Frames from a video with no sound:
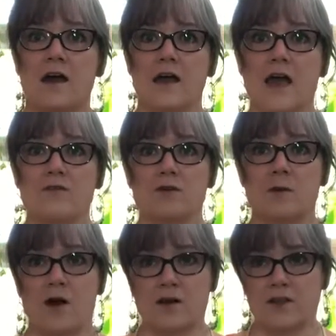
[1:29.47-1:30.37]
every
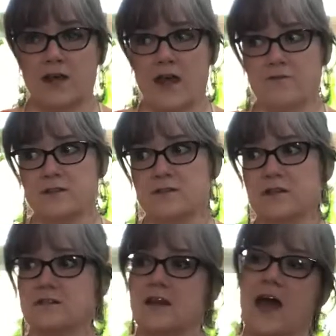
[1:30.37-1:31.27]
part of the canvas
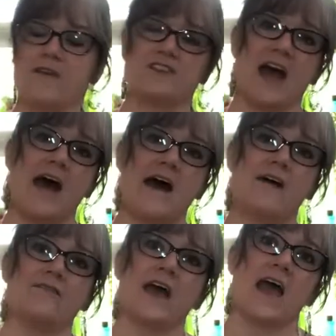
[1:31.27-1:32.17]
doesn't have to
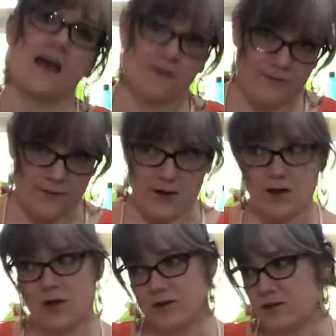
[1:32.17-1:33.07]
have every
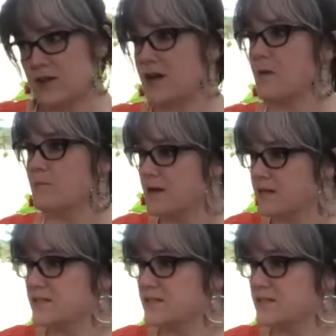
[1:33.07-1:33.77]
color that I picked